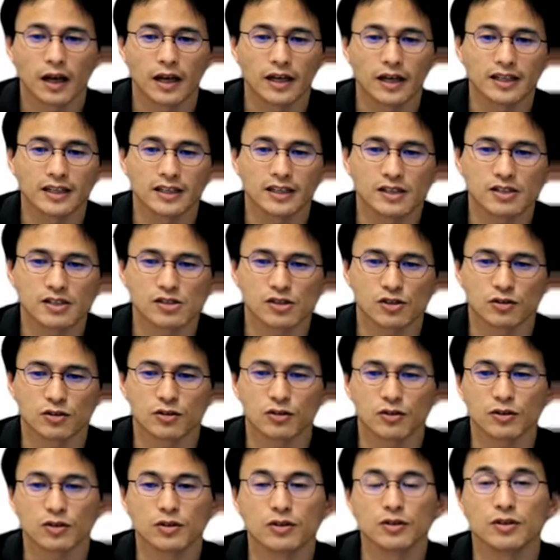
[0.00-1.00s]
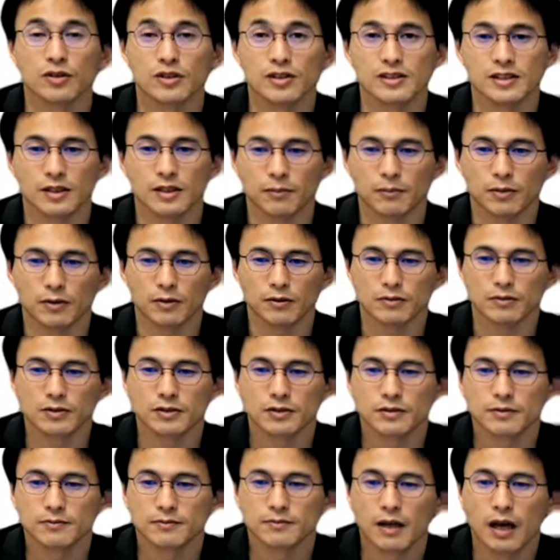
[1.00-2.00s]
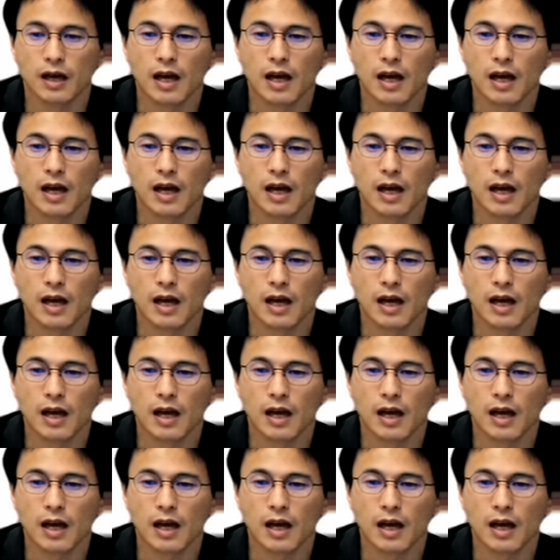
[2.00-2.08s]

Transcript: In addition to good examples,